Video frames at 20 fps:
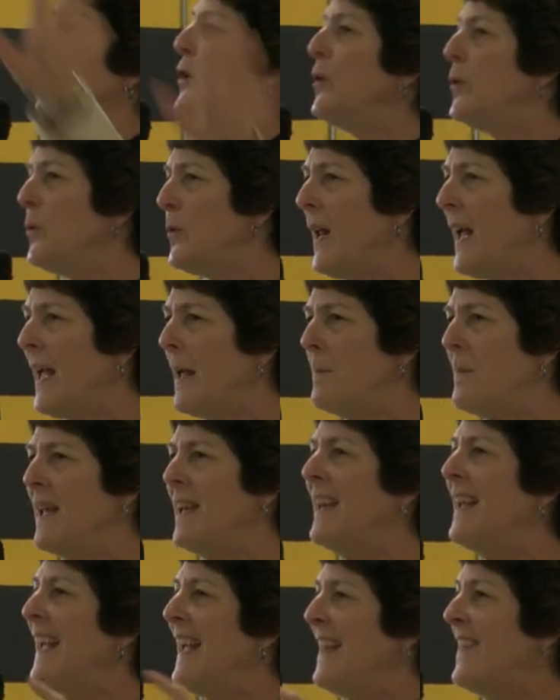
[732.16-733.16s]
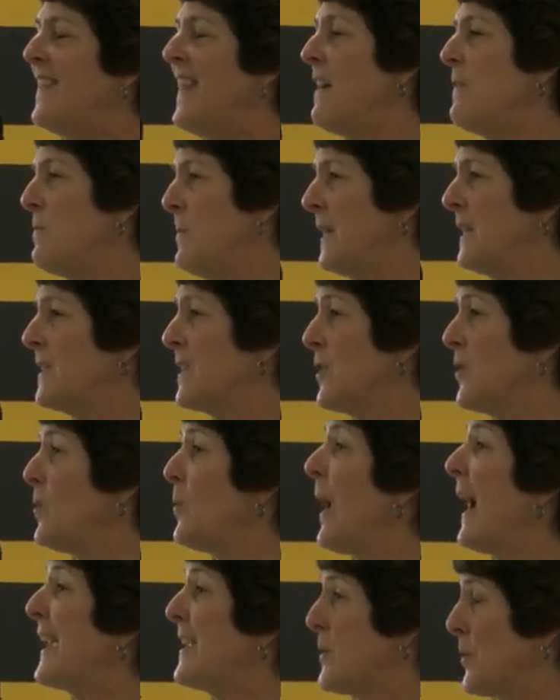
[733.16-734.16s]
you name it, they've built a
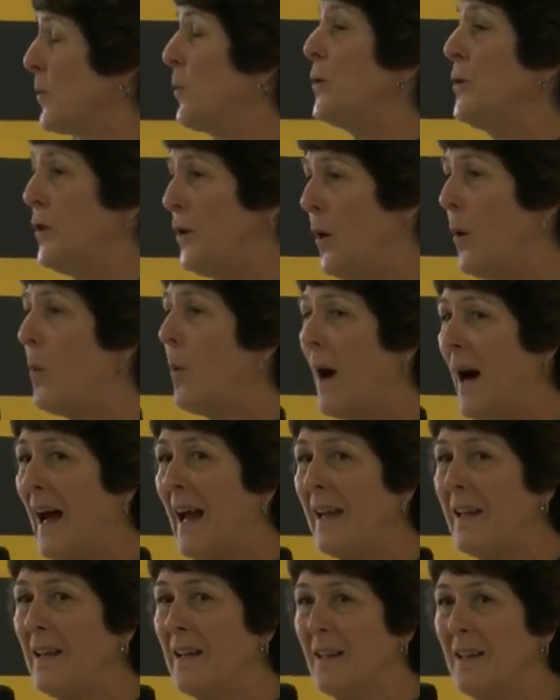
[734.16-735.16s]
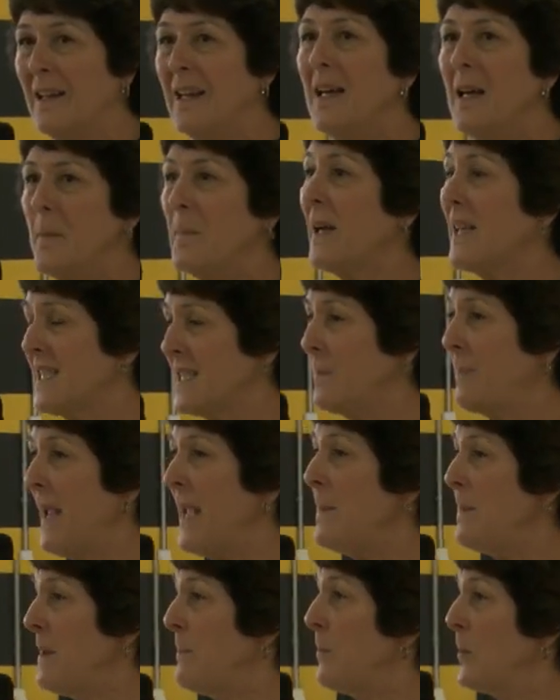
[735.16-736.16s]
new high school. You know why? Because the
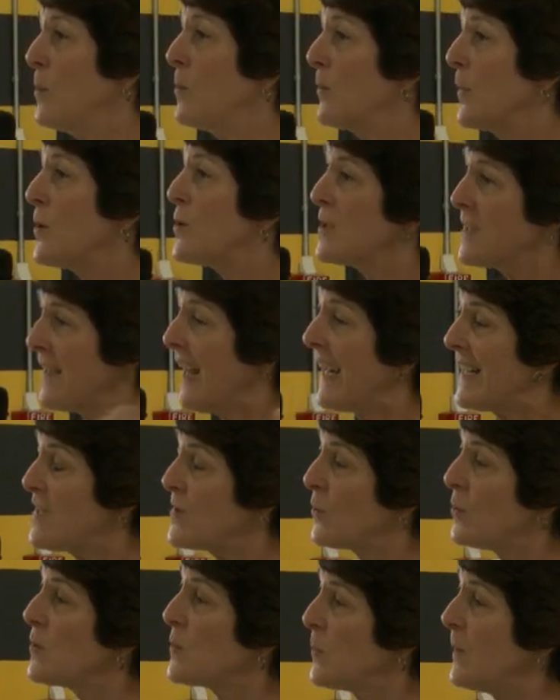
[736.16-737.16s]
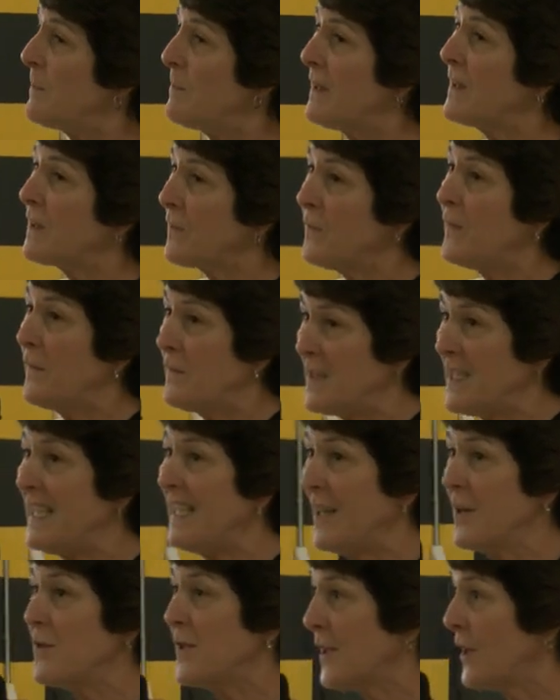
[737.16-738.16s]
baby boomers, the high schools we built 50
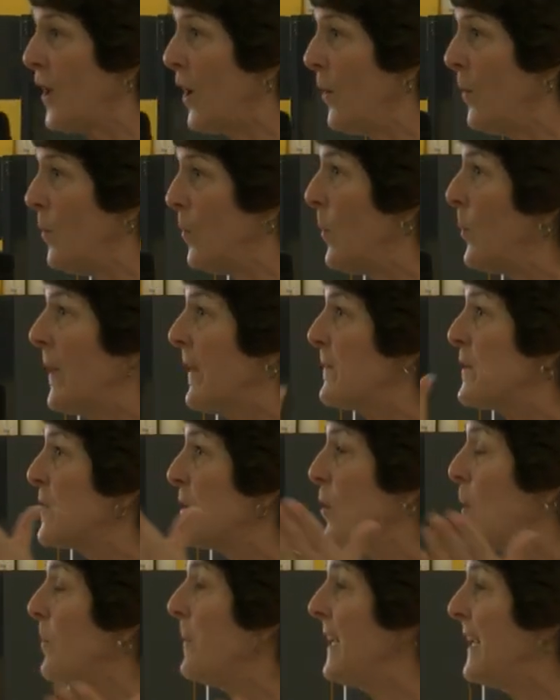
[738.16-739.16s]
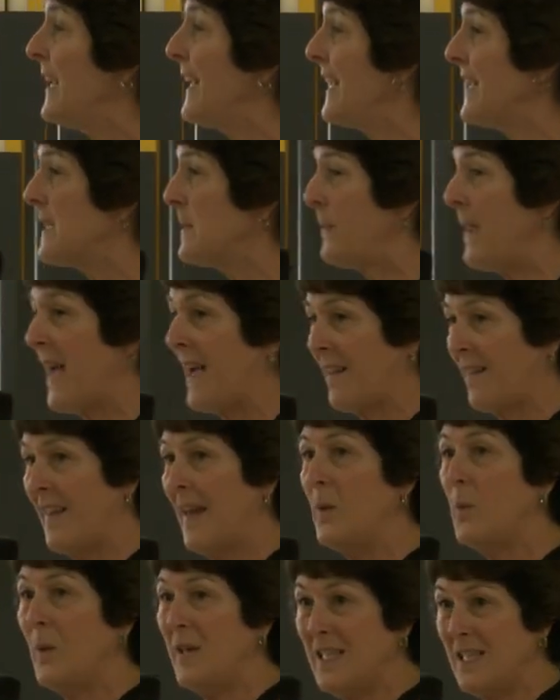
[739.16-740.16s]
years ago, when we had so many kids back
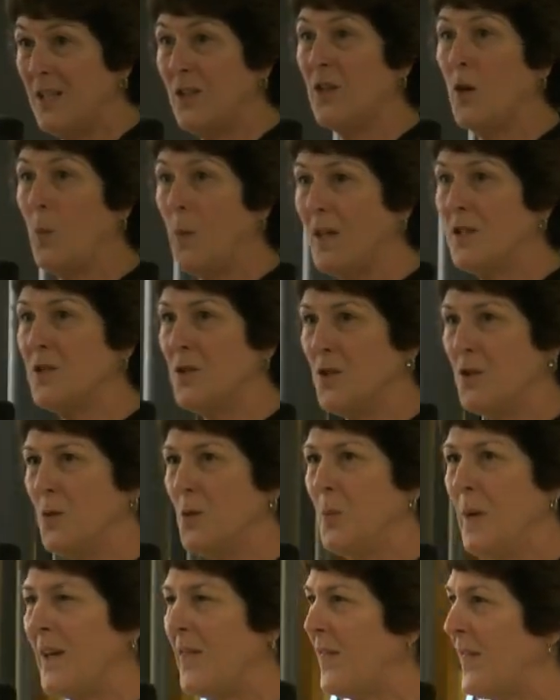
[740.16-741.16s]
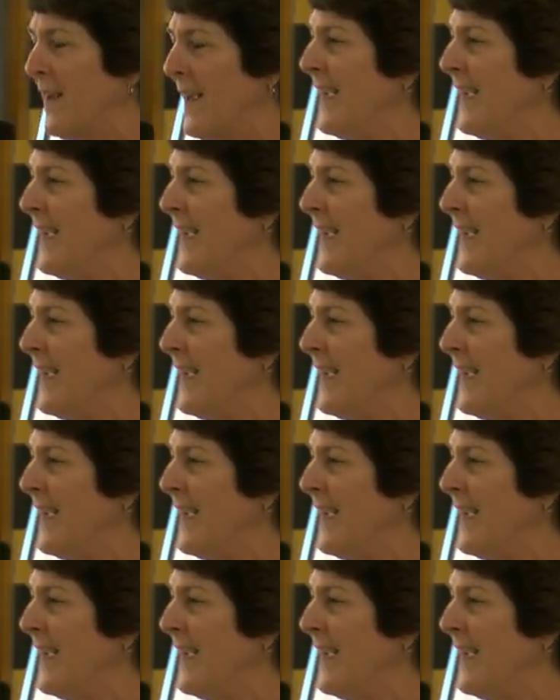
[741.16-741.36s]
then we didn't know what to do with,